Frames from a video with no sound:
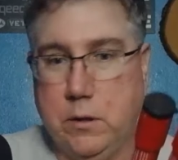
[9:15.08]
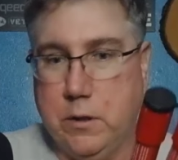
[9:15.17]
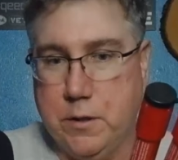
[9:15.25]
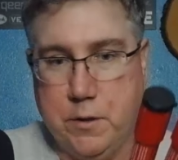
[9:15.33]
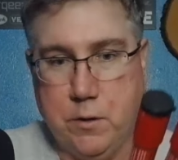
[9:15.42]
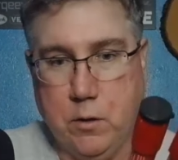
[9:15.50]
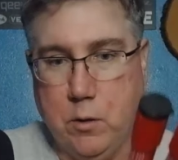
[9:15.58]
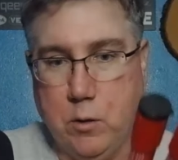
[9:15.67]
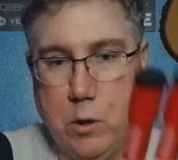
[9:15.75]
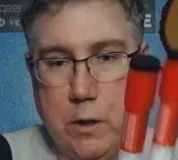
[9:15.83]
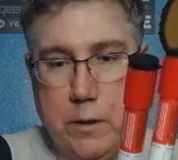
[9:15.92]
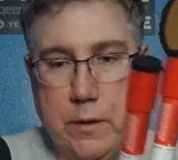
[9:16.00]
they're still going to
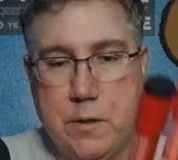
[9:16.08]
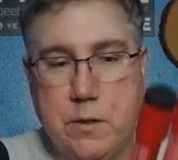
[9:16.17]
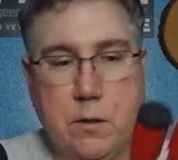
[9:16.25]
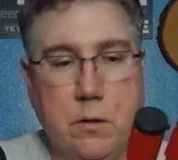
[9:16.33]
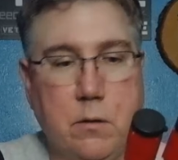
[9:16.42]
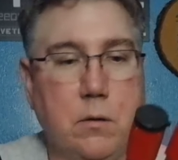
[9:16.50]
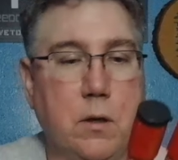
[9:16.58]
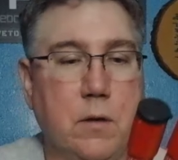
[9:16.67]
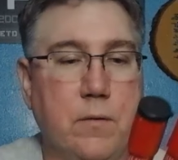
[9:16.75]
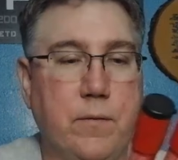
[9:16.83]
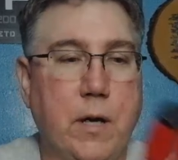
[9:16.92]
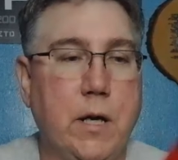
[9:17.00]
work, they still are
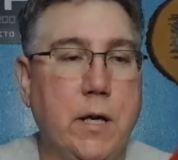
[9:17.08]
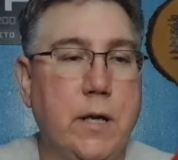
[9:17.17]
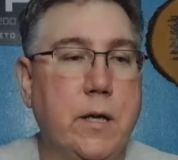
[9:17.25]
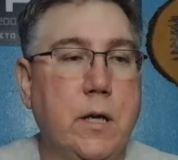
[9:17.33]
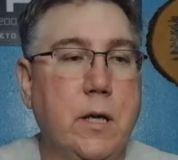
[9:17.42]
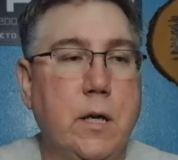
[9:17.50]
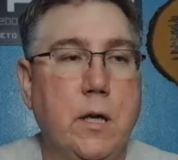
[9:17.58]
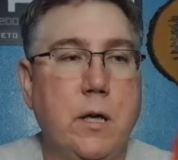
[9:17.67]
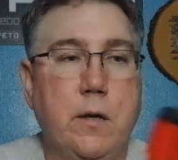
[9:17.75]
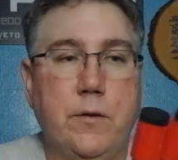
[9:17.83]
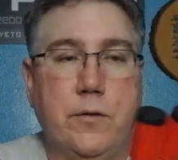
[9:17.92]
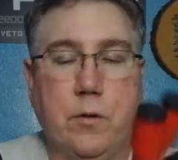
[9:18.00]
fine.
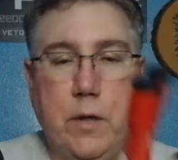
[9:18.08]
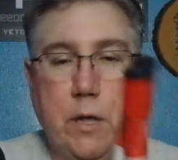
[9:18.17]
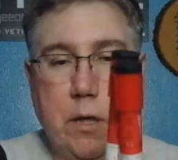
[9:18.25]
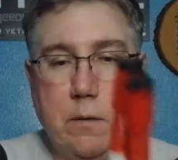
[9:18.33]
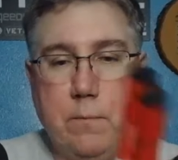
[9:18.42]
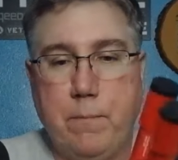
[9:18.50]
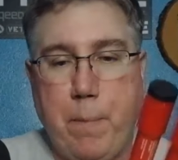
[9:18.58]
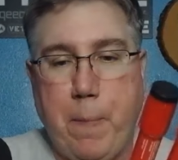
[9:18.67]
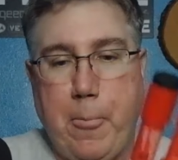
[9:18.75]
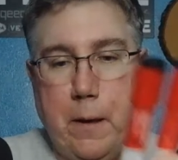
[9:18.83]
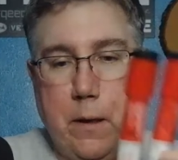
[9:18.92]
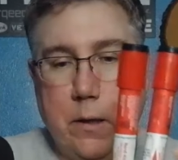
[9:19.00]
So again,
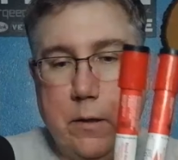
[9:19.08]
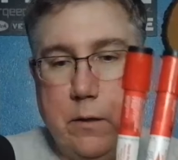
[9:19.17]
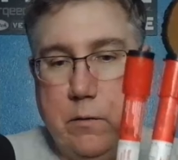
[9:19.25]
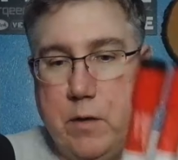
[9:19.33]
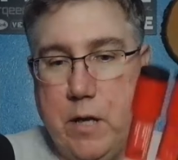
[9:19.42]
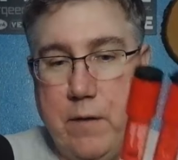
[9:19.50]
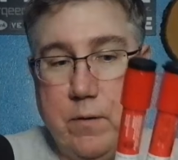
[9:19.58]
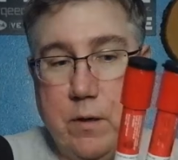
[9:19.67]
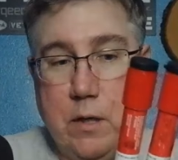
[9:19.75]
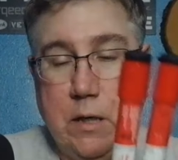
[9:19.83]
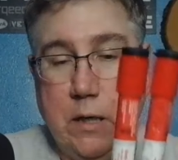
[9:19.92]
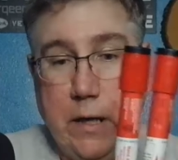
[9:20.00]
you
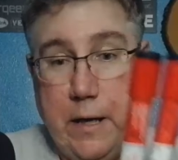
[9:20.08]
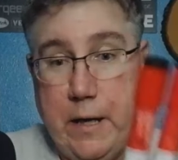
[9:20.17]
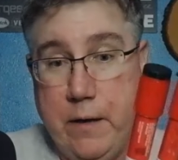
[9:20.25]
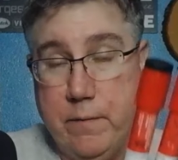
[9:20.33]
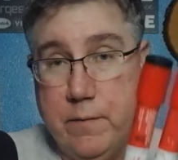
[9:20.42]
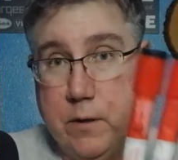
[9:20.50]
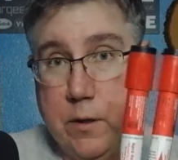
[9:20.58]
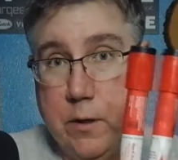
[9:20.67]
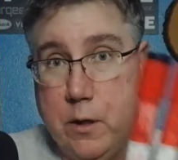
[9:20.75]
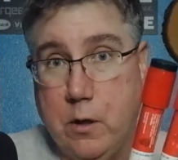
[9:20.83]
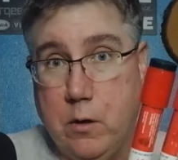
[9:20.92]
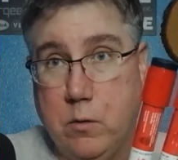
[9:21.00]
never, ever
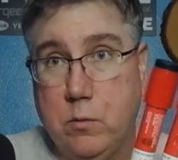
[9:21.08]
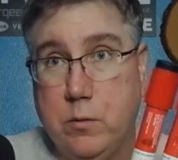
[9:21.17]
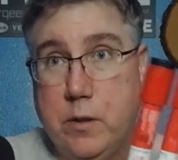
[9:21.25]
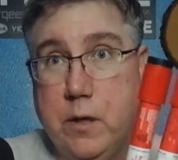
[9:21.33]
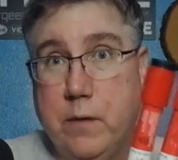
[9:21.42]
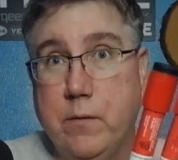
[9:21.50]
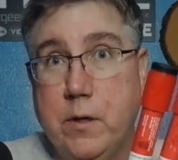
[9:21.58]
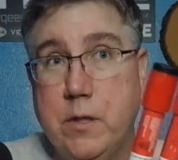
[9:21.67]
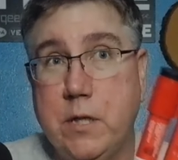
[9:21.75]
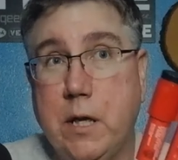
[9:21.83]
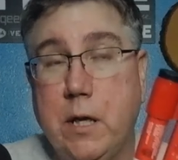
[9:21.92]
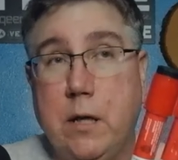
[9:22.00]
know. Never
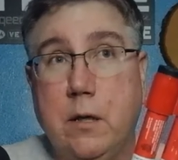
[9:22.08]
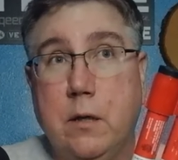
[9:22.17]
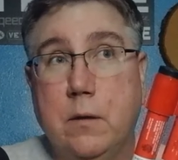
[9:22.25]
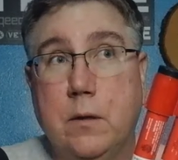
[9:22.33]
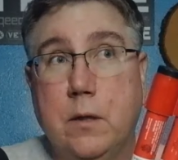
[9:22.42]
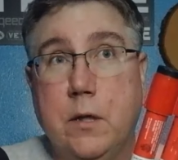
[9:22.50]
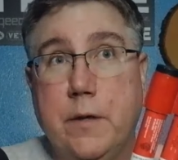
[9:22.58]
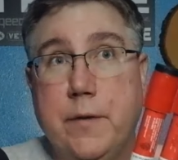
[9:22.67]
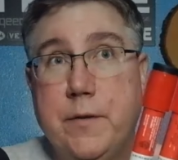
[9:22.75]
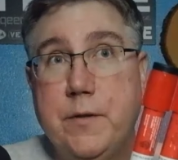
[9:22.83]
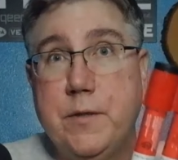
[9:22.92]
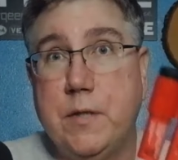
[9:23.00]
take
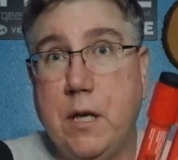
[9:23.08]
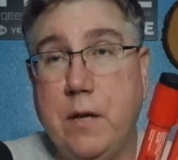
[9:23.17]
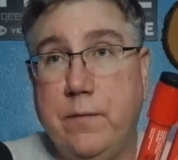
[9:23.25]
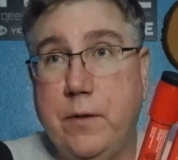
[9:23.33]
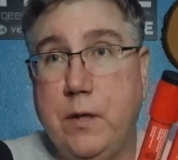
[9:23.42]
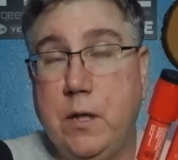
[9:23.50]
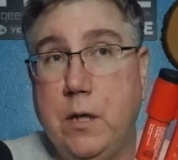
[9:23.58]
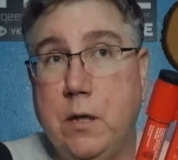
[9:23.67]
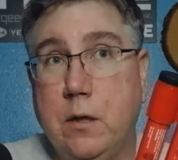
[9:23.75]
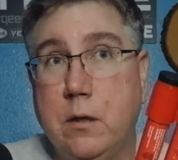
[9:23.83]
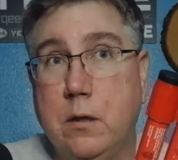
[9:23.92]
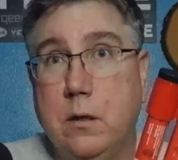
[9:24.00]
safety